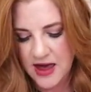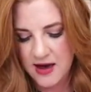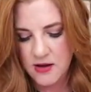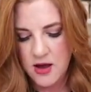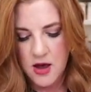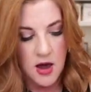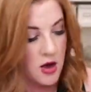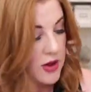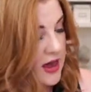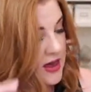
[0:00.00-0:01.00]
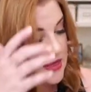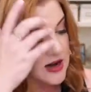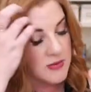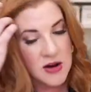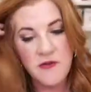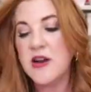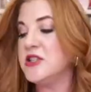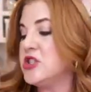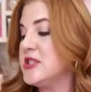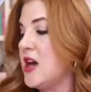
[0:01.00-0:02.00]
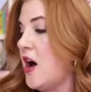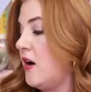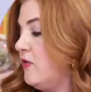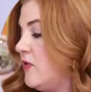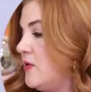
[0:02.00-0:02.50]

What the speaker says: that. Okay, and then I'm going to finish this off